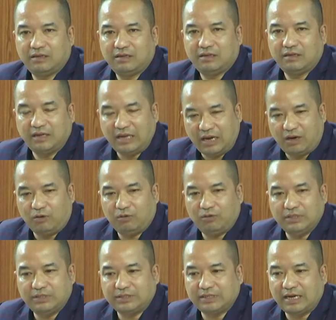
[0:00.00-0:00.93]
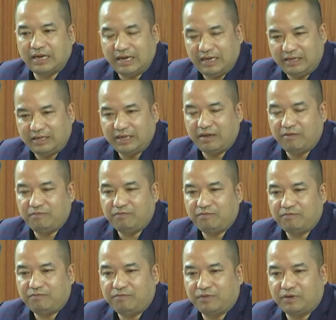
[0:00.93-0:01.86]
now it's a high
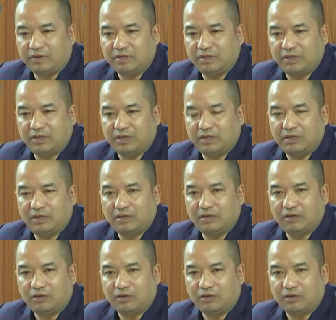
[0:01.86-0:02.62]
time for the